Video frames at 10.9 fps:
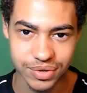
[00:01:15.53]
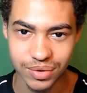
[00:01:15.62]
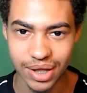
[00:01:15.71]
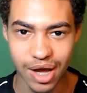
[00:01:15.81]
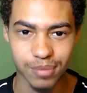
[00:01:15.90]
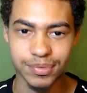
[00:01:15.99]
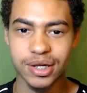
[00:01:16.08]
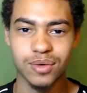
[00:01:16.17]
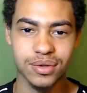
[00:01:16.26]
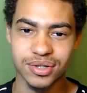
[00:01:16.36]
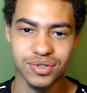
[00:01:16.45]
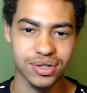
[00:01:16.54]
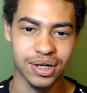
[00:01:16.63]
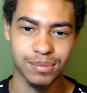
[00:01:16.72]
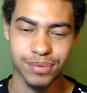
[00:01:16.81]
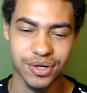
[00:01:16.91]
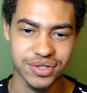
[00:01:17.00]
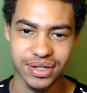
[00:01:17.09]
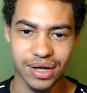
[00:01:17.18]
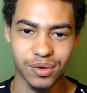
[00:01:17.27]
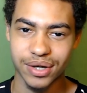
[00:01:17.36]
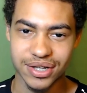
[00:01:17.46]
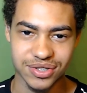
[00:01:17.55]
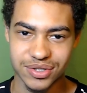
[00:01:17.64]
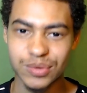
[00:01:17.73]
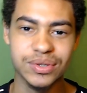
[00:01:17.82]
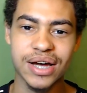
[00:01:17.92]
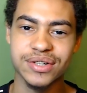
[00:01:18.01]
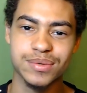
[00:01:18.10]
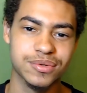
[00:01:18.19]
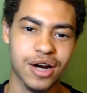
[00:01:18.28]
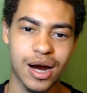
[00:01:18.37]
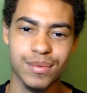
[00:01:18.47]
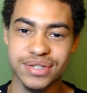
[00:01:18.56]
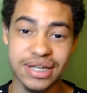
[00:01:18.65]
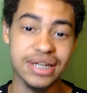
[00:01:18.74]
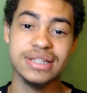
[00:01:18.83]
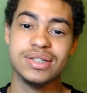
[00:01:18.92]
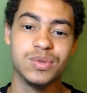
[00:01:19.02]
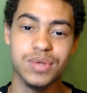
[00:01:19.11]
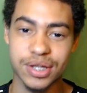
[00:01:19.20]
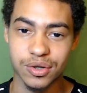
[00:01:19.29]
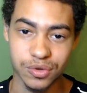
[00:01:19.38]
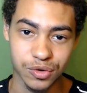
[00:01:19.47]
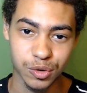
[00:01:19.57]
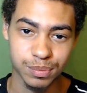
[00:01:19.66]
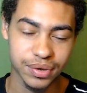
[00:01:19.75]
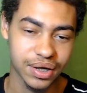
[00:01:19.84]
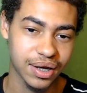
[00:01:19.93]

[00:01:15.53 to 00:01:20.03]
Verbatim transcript: to allow me with a person that only has 2,000 subscribers into their group